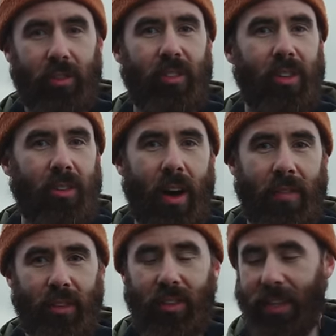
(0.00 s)
just because
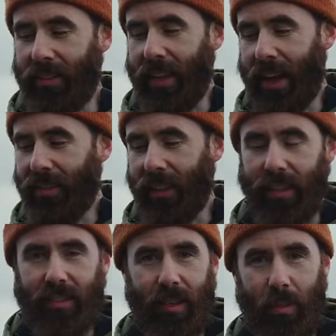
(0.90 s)
obviously this has like
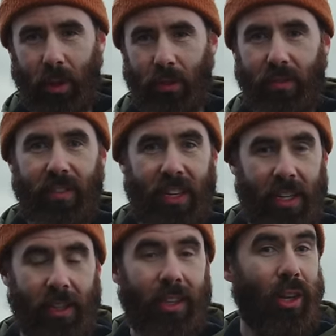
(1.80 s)
a similar
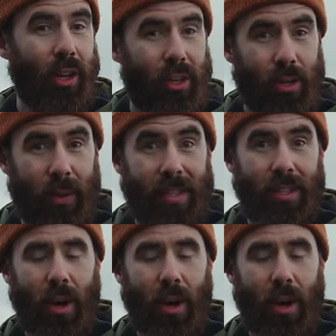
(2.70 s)
feel and look to it in